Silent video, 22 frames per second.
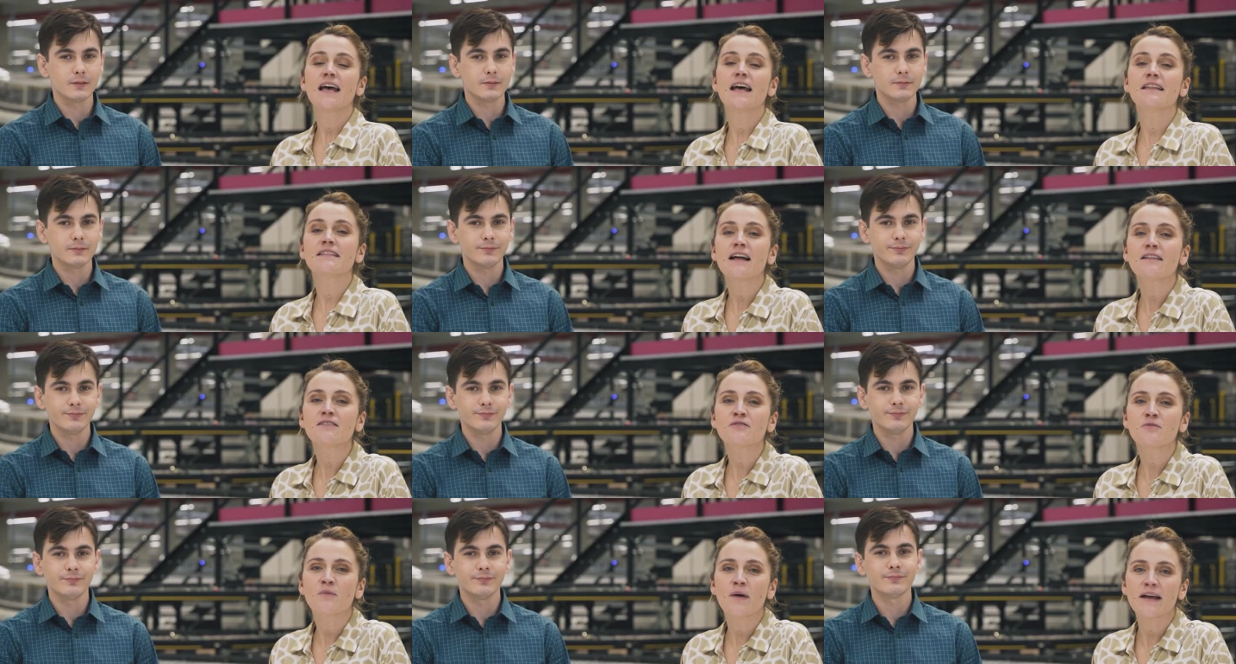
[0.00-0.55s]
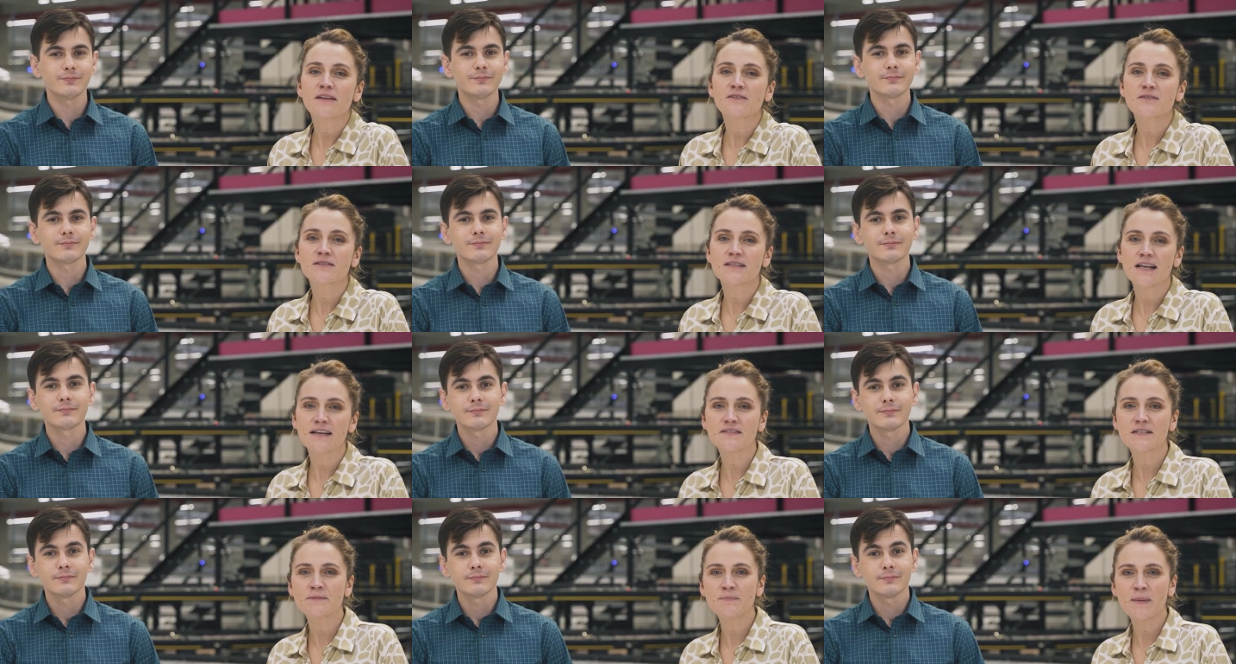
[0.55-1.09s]
Speaker 1: Another way to
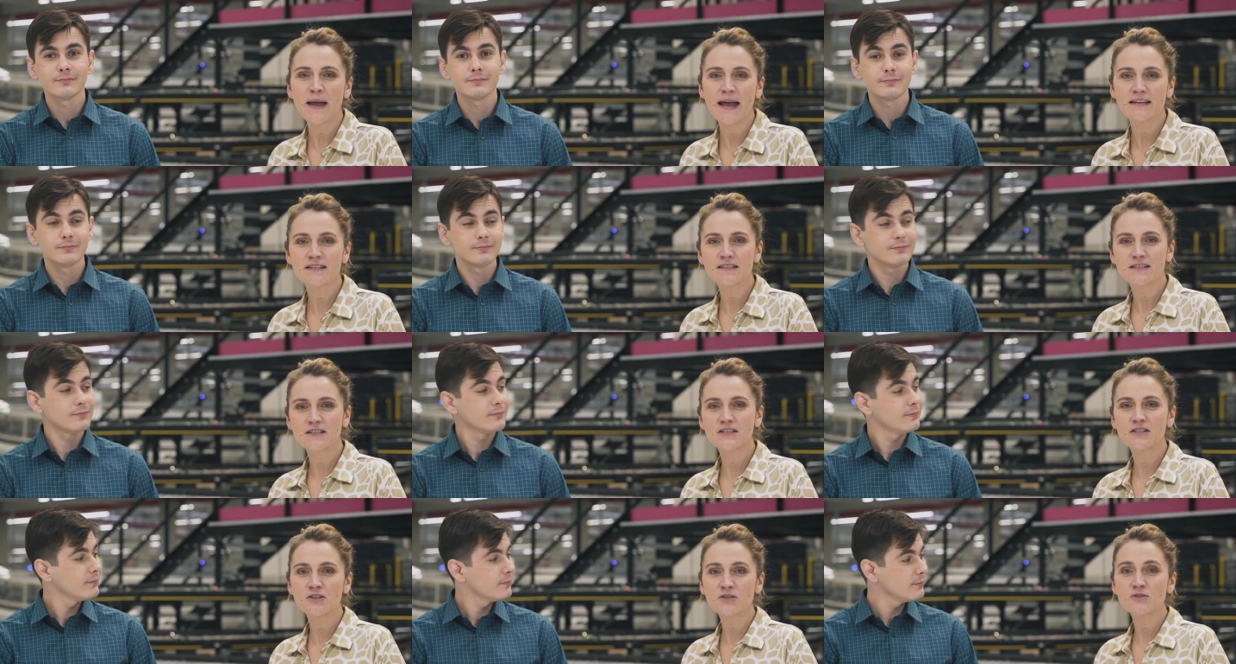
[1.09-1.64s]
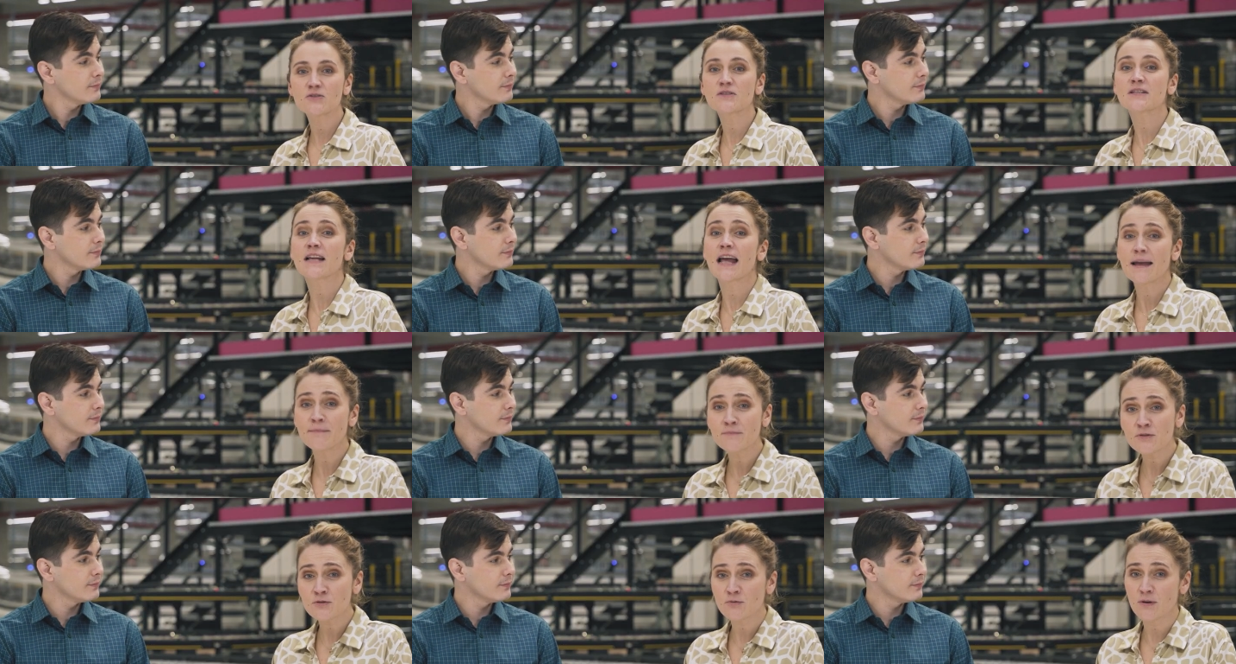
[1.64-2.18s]
save space is to use
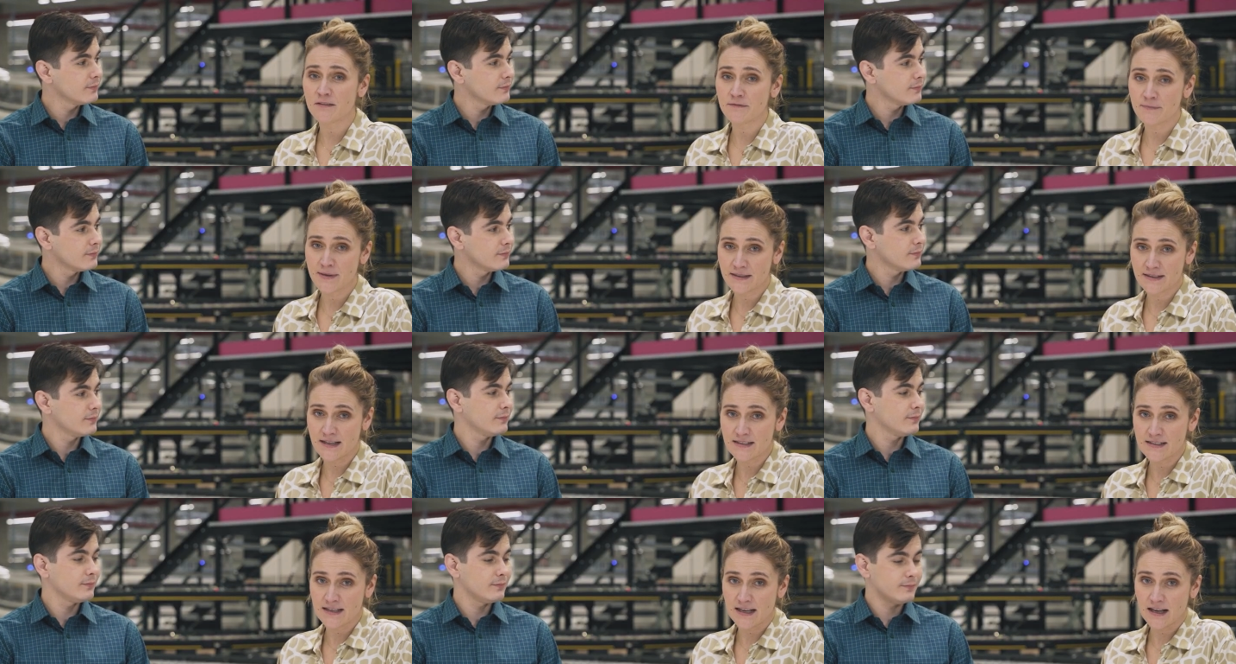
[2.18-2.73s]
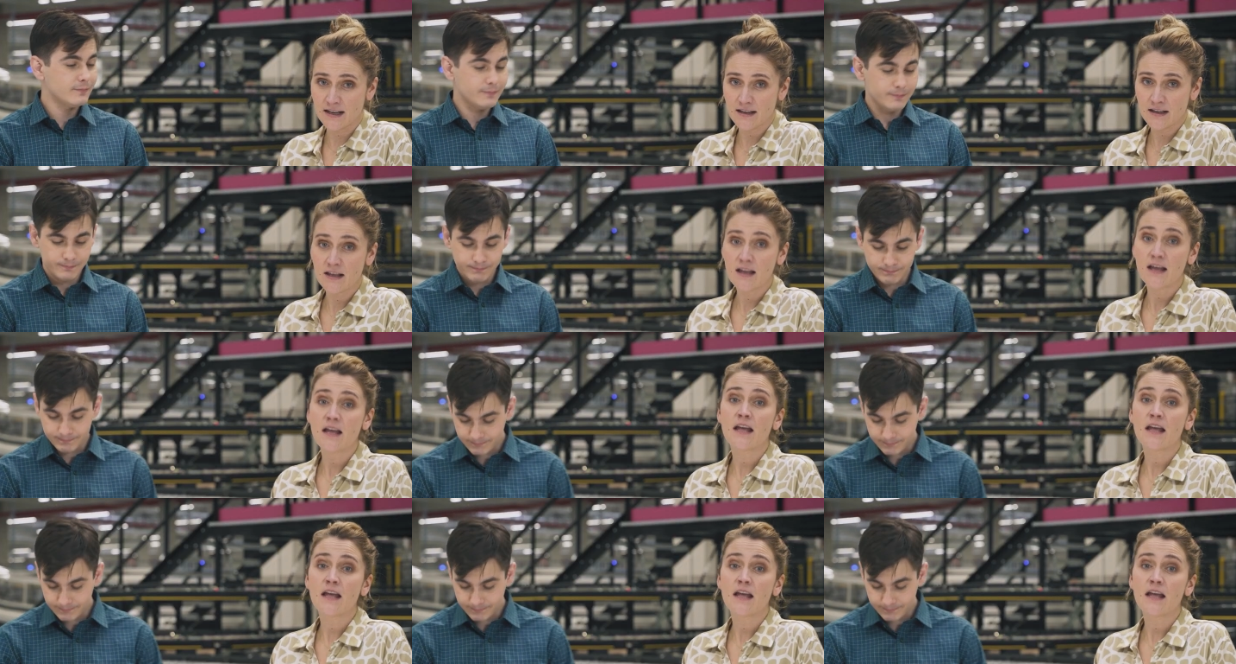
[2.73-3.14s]
M12 magnetic.